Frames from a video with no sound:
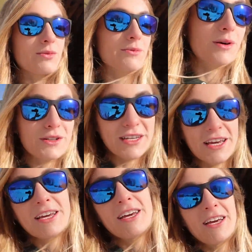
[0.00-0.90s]
But mostly,
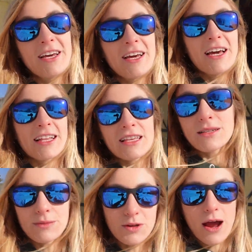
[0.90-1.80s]
hit the
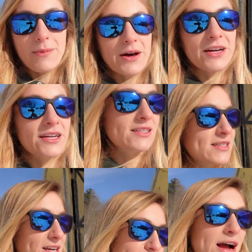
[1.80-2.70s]
subscribe button and
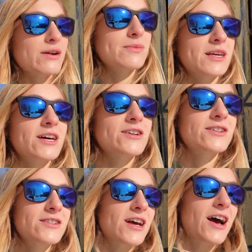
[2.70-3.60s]
stick around
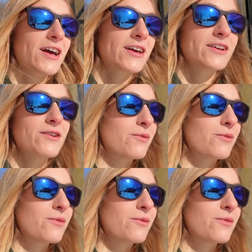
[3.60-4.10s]
because I